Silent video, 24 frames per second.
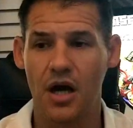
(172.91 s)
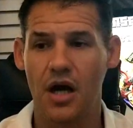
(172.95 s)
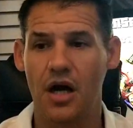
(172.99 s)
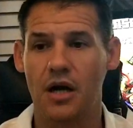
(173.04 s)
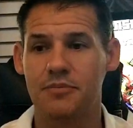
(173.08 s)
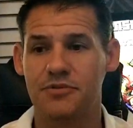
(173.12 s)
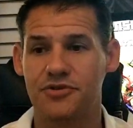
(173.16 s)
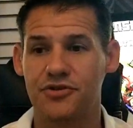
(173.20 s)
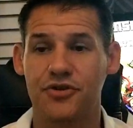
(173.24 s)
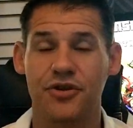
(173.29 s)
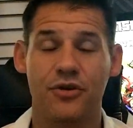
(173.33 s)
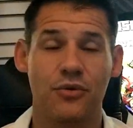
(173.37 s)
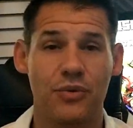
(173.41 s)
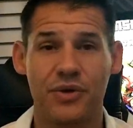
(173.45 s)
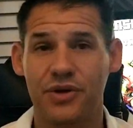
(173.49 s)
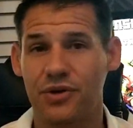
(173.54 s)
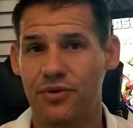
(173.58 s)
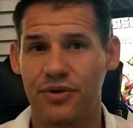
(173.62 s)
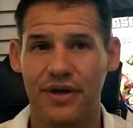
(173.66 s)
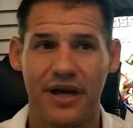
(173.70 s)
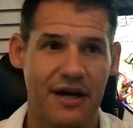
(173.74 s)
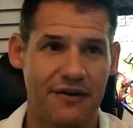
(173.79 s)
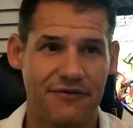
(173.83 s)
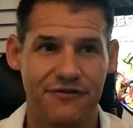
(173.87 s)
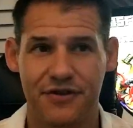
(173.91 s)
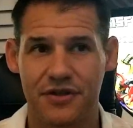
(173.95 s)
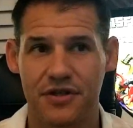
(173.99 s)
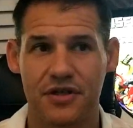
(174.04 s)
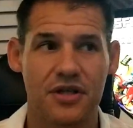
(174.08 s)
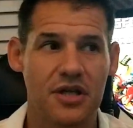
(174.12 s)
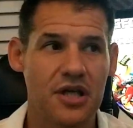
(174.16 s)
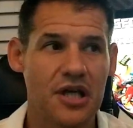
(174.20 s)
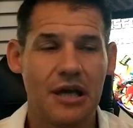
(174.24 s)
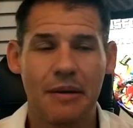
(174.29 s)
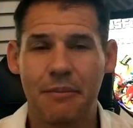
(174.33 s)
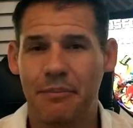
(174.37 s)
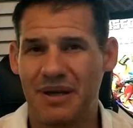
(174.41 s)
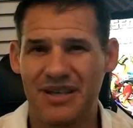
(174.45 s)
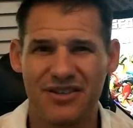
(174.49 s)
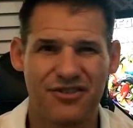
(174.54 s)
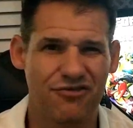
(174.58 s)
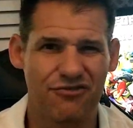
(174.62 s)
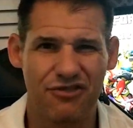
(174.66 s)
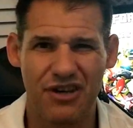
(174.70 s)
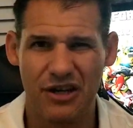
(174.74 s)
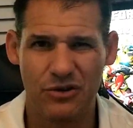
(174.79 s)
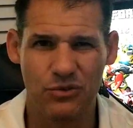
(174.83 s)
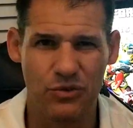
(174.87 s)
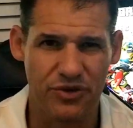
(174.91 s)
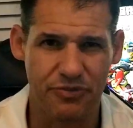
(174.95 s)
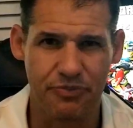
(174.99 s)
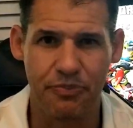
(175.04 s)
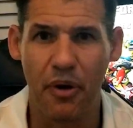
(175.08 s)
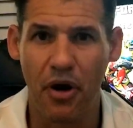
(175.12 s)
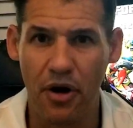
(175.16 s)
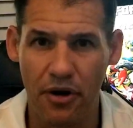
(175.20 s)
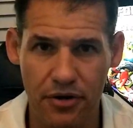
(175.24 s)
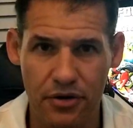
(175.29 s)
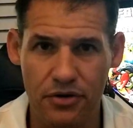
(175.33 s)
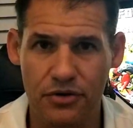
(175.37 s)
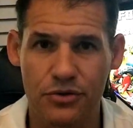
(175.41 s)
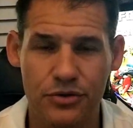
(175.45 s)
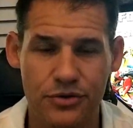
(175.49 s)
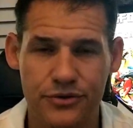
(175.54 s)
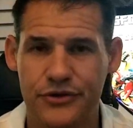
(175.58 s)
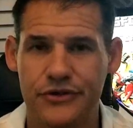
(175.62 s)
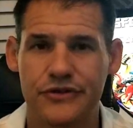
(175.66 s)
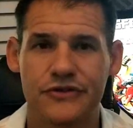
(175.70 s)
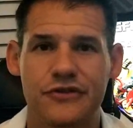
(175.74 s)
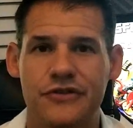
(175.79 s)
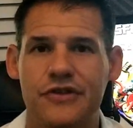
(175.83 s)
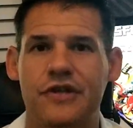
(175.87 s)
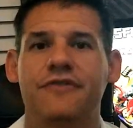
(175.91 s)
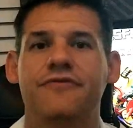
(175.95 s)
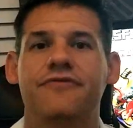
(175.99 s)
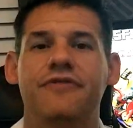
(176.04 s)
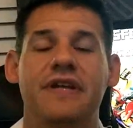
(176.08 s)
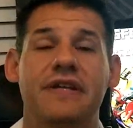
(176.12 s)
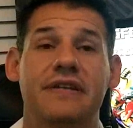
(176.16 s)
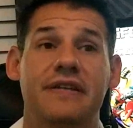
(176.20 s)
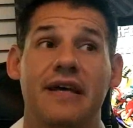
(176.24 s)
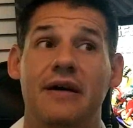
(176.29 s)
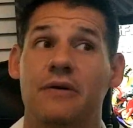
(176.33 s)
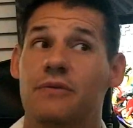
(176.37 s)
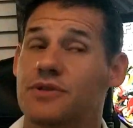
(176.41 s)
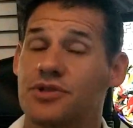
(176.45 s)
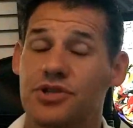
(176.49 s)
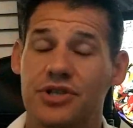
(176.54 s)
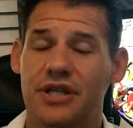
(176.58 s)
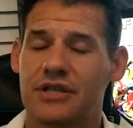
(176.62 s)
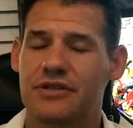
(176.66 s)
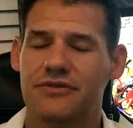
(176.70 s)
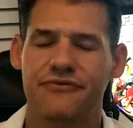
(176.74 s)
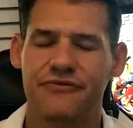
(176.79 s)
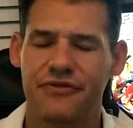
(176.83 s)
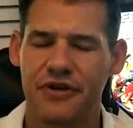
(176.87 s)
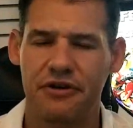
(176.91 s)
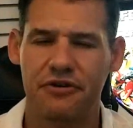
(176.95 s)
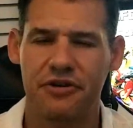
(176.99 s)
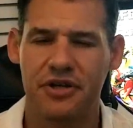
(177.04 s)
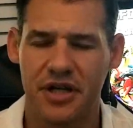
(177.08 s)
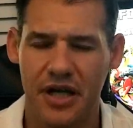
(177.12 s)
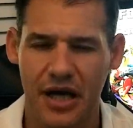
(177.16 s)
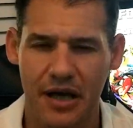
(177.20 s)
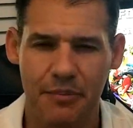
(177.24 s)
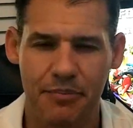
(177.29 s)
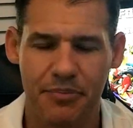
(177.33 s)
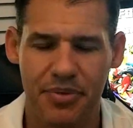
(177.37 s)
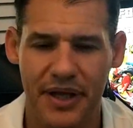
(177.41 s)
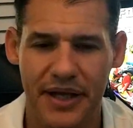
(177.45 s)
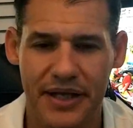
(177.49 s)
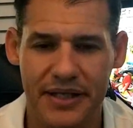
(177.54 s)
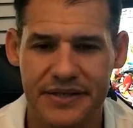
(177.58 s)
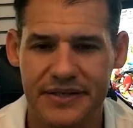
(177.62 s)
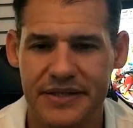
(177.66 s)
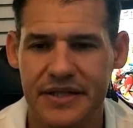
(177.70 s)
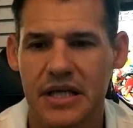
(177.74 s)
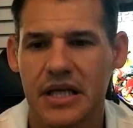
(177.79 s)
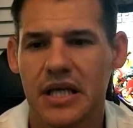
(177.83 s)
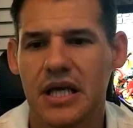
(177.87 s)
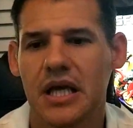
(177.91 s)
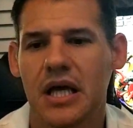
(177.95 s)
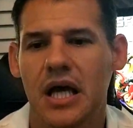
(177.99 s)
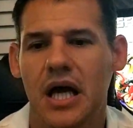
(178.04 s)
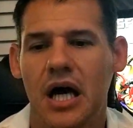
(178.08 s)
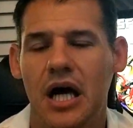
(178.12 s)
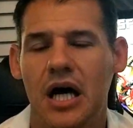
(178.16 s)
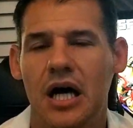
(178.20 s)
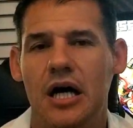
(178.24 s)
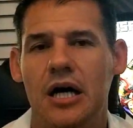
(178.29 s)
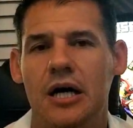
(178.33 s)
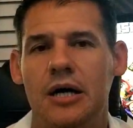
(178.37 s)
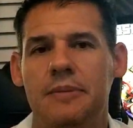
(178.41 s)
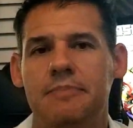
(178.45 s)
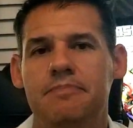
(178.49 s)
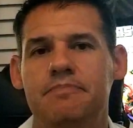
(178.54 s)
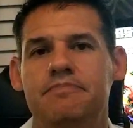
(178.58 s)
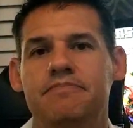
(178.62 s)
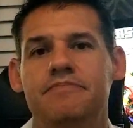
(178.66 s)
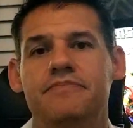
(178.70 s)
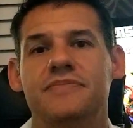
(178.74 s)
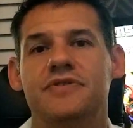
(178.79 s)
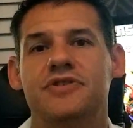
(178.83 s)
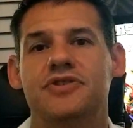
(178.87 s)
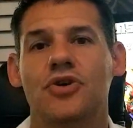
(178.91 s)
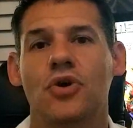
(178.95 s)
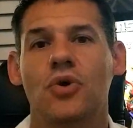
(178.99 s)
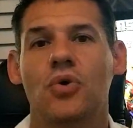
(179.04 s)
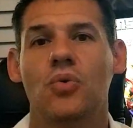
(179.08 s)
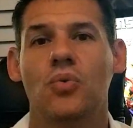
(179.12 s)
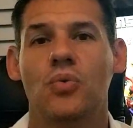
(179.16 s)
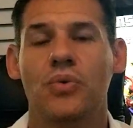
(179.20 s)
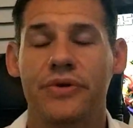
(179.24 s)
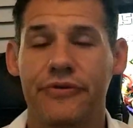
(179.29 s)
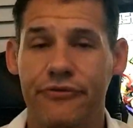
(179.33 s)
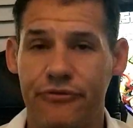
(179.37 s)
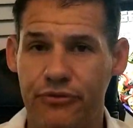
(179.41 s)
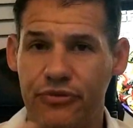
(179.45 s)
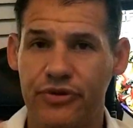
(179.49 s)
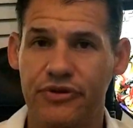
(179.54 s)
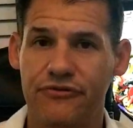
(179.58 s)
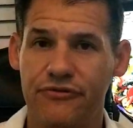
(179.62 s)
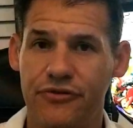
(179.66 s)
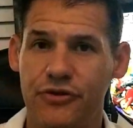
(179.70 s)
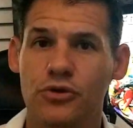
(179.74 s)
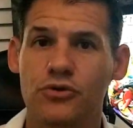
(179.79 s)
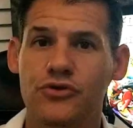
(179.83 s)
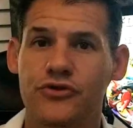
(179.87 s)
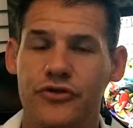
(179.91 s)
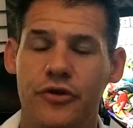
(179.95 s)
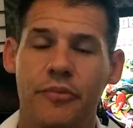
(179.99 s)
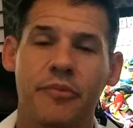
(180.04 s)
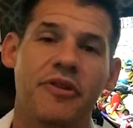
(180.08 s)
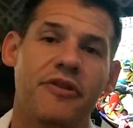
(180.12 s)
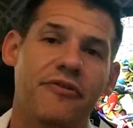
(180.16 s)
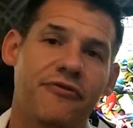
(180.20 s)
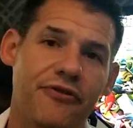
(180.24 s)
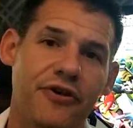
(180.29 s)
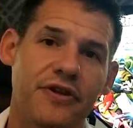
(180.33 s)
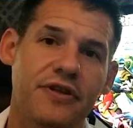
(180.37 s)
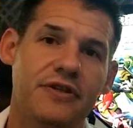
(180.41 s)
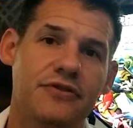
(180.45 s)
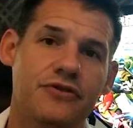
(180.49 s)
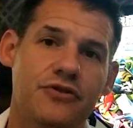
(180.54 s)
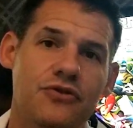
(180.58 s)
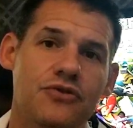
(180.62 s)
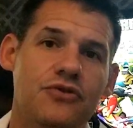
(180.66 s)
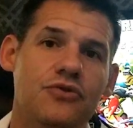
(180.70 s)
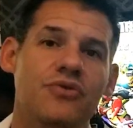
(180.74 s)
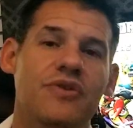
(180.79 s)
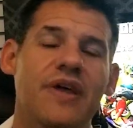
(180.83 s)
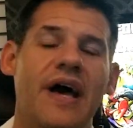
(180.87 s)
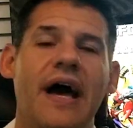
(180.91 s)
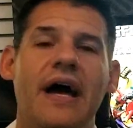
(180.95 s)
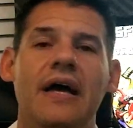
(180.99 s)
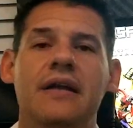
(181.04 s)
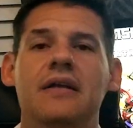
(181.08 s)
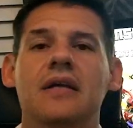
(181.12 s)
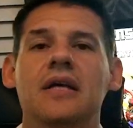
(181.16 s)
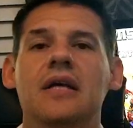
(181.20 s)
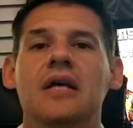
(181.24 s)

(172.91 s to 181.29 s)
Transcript: So that we don't have to mess around with particles and stuff like that, which gets very complex. So we've used some of the funding to do that.